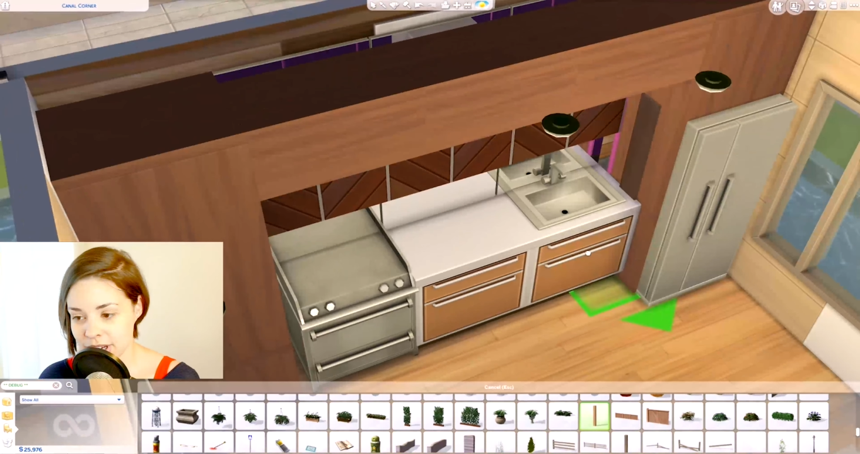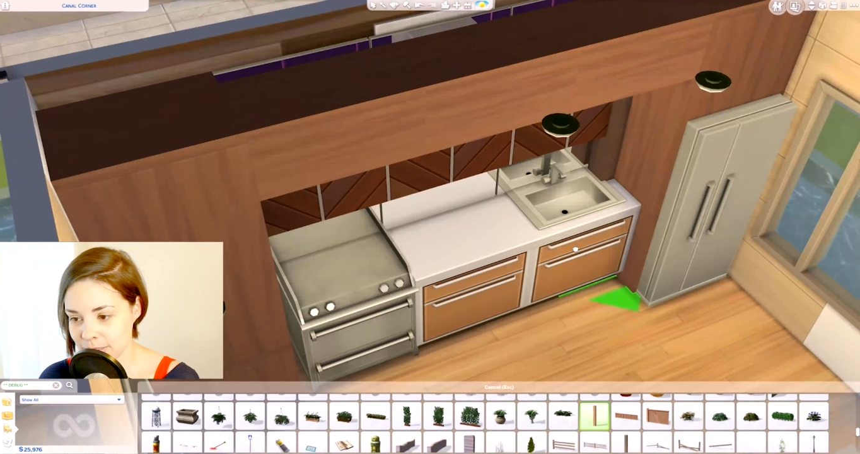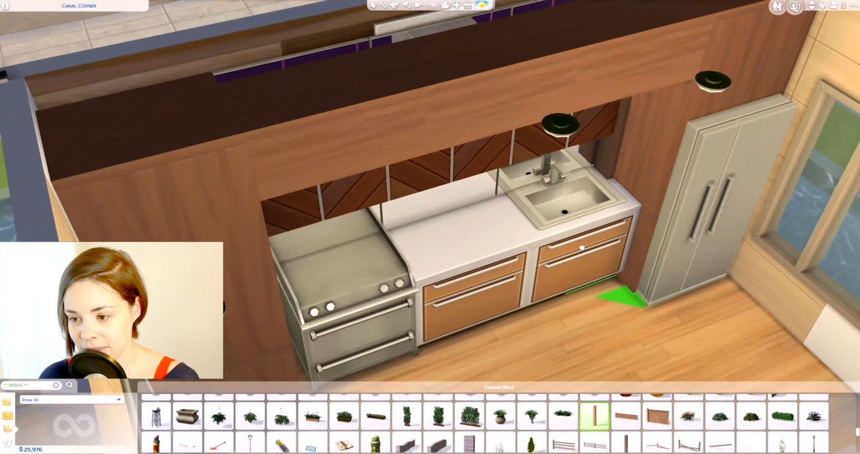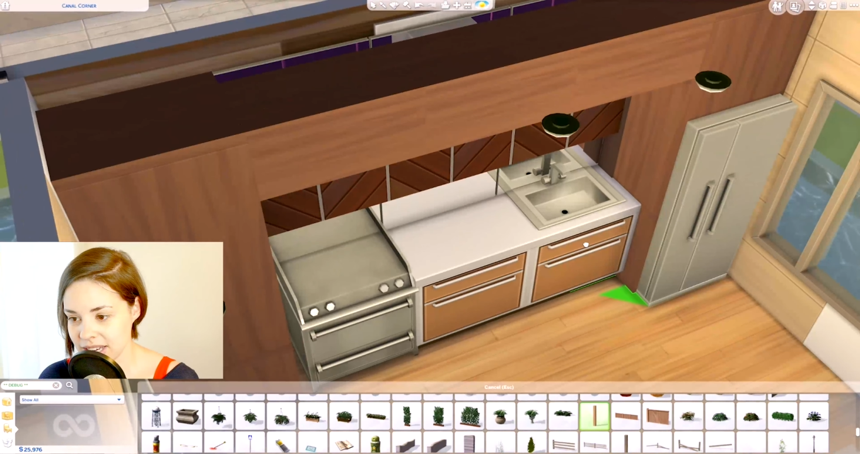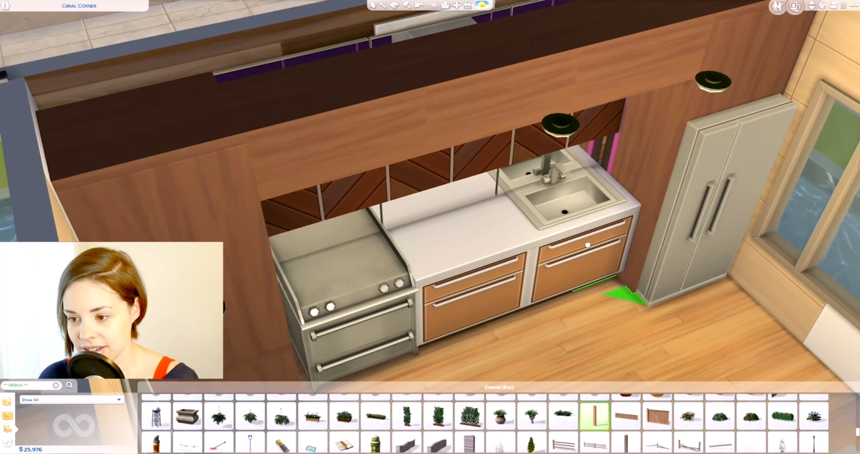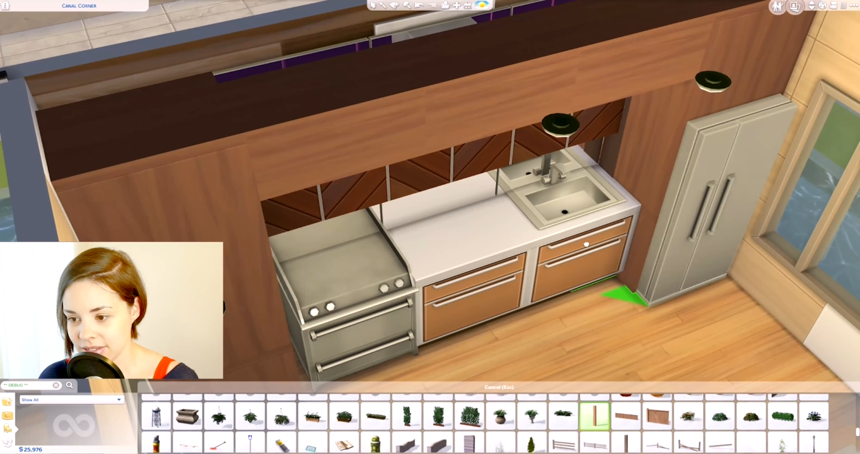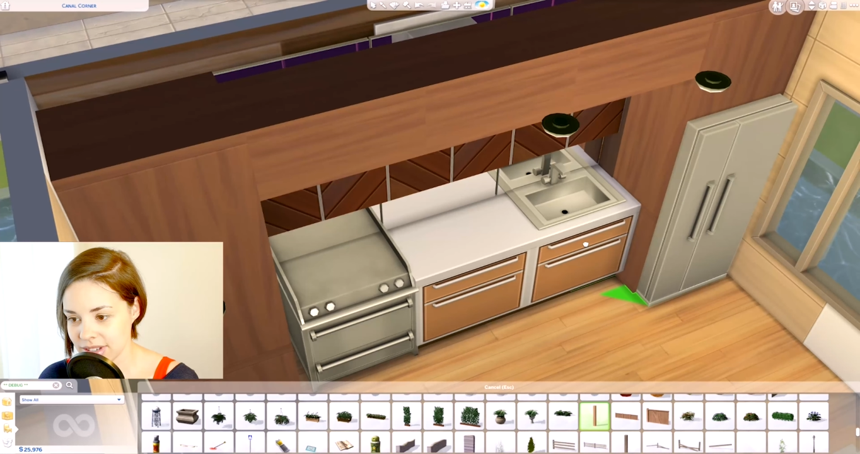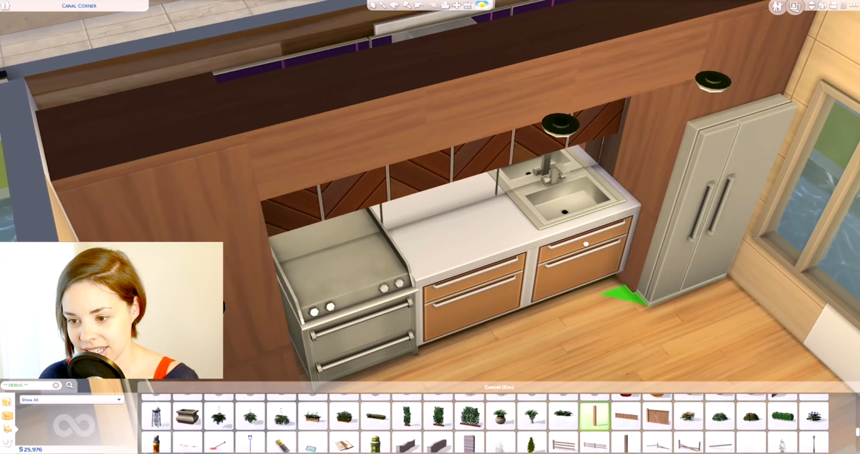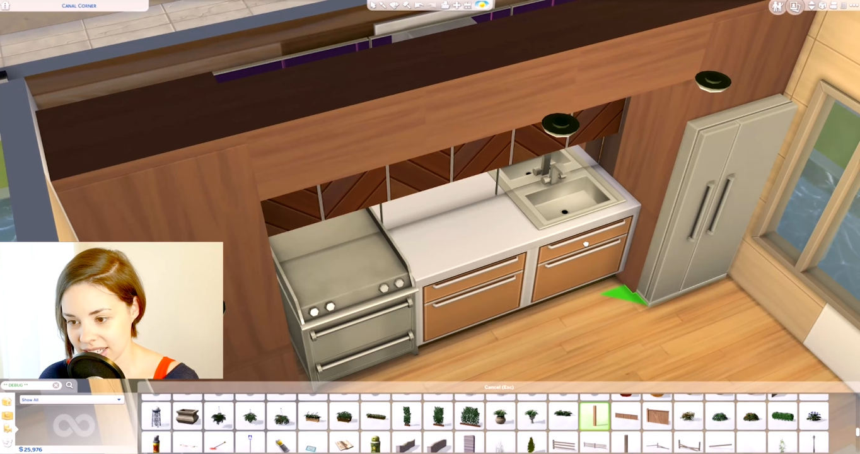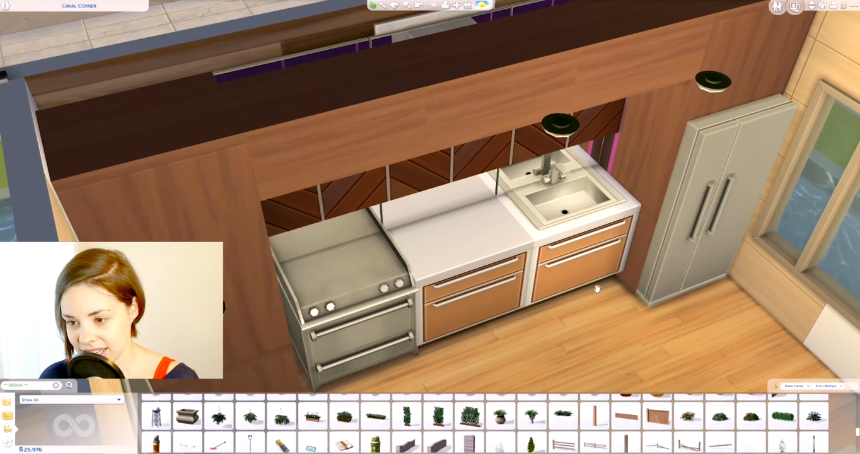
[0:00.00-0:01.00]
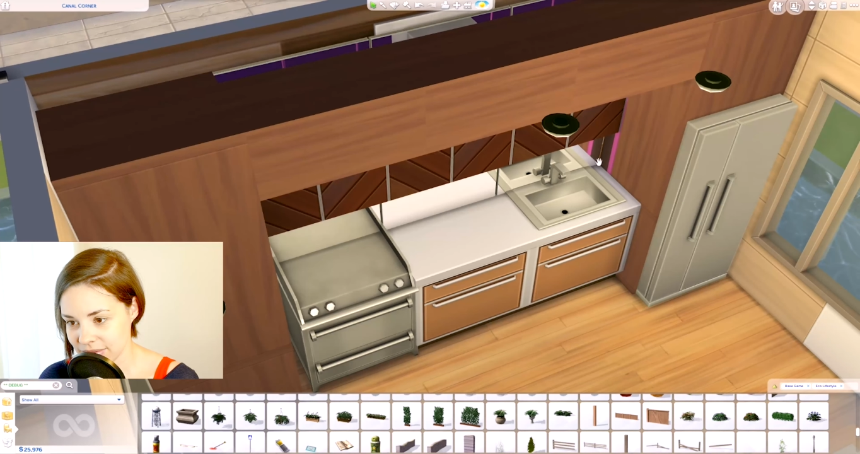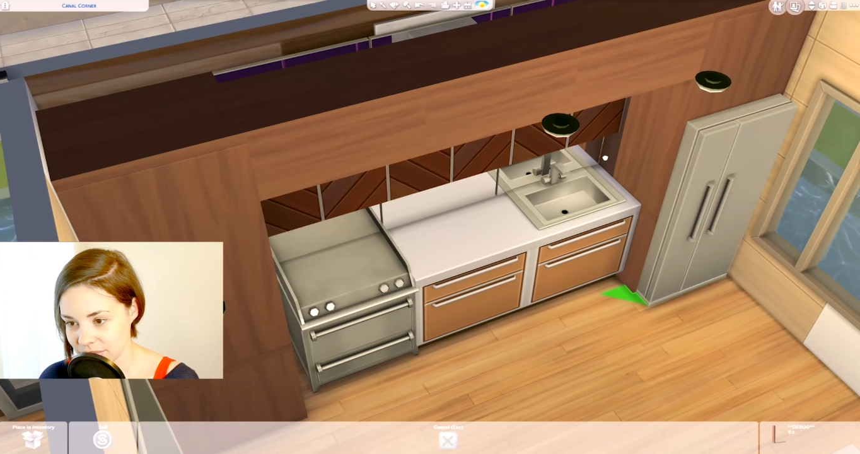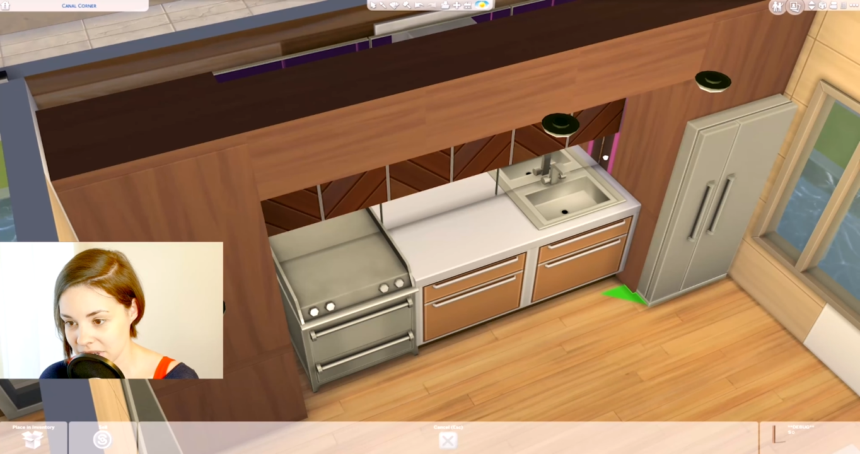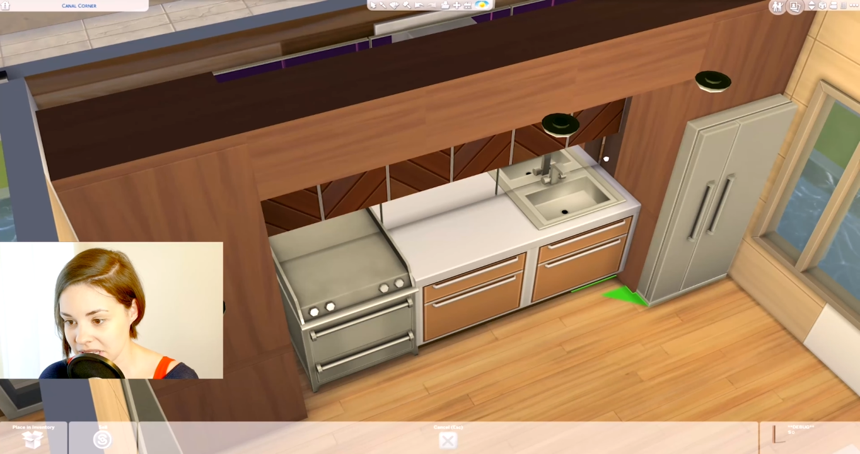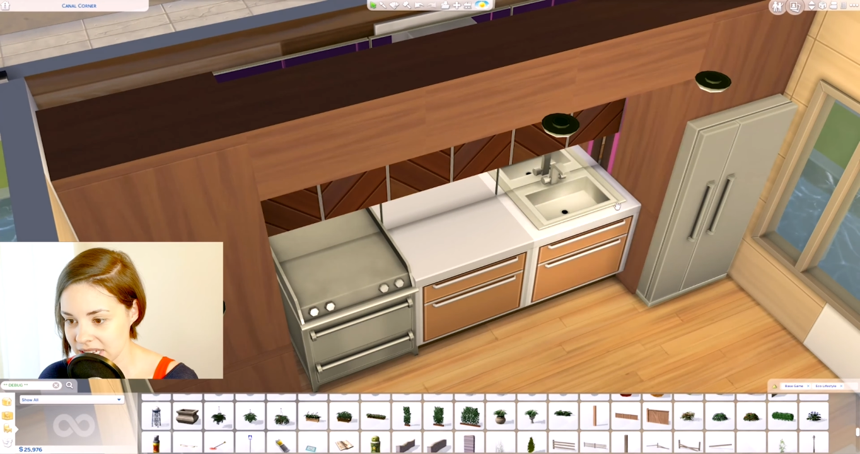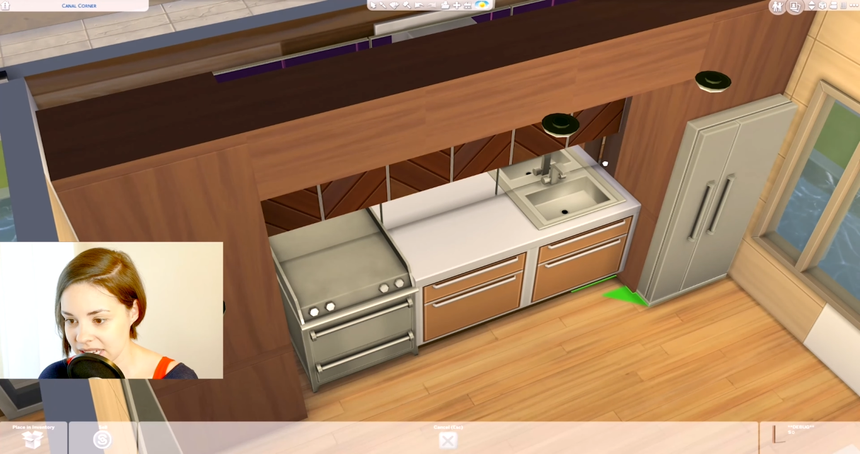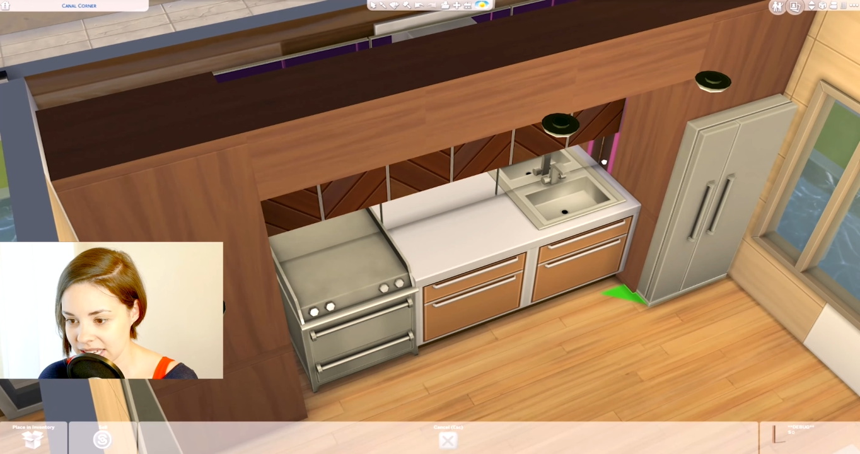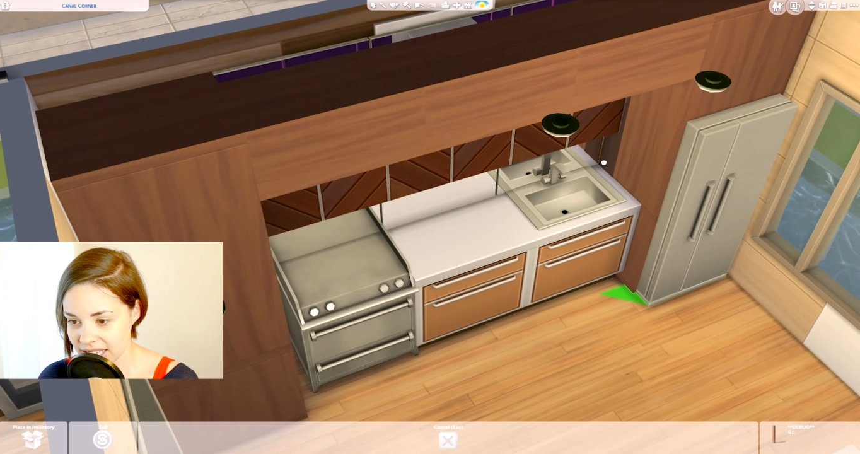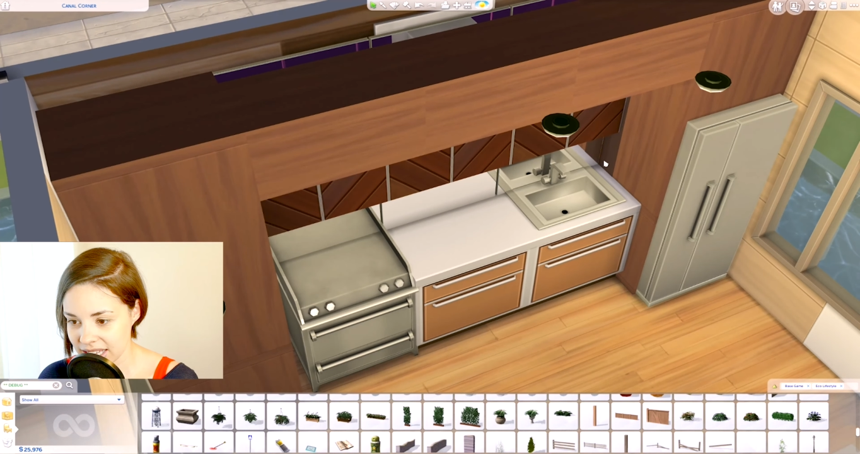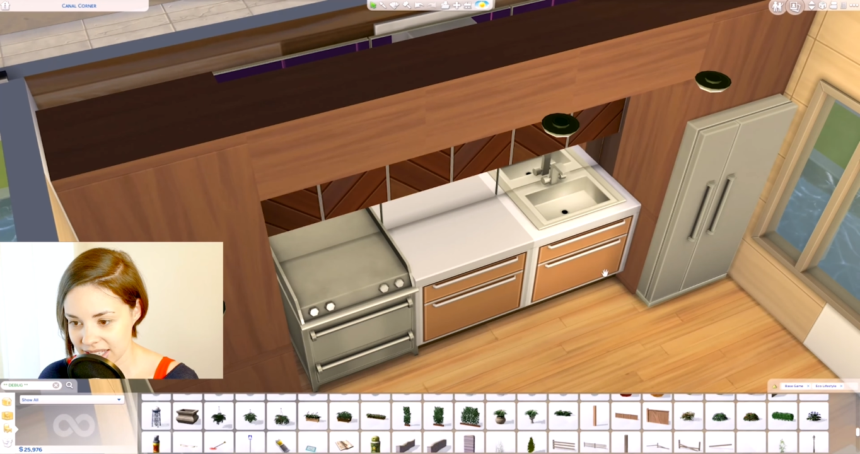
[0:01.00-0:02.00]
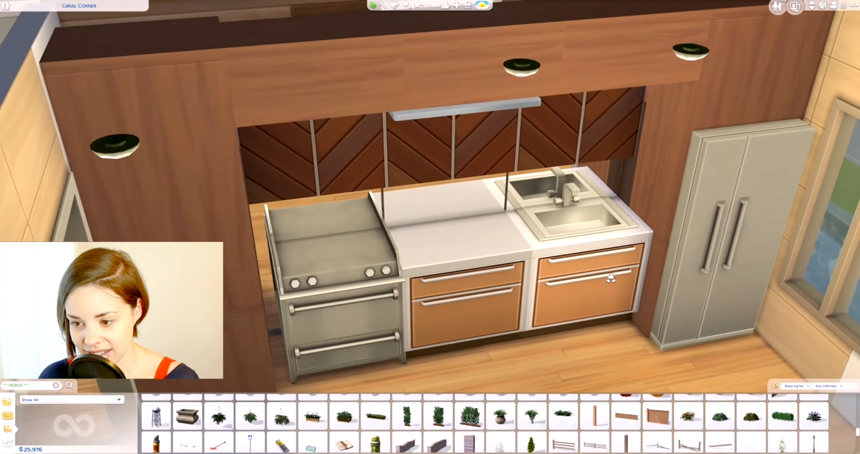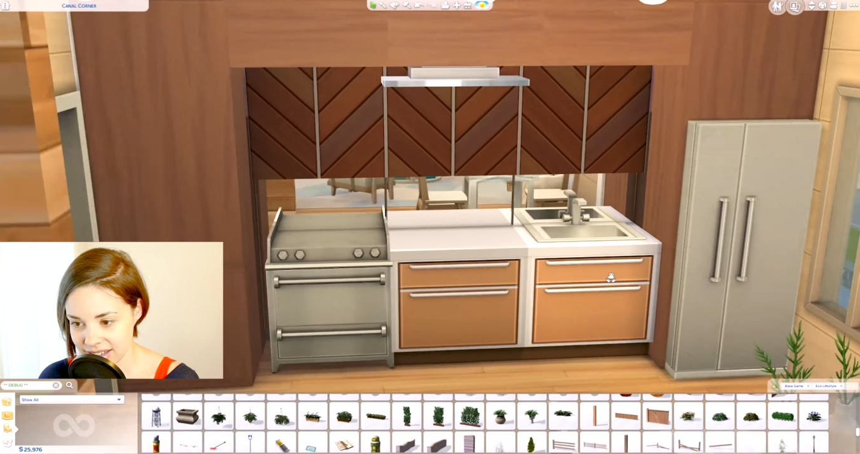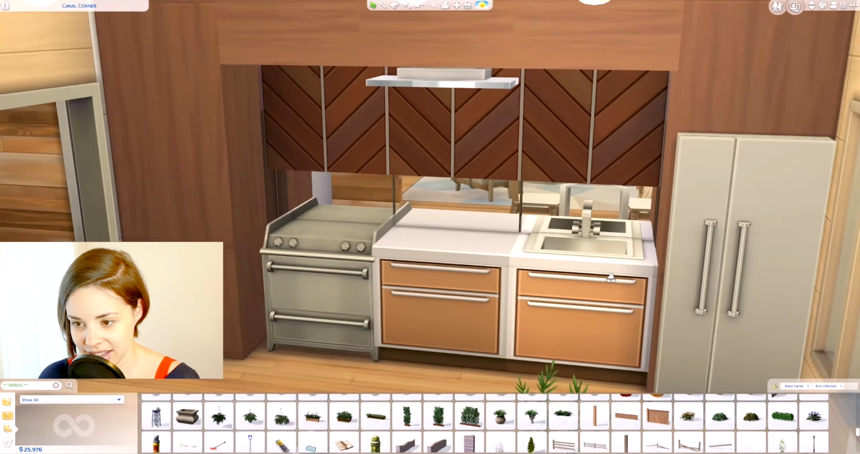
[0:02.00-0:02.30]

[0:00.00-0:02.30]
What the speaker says: menu, and it really hid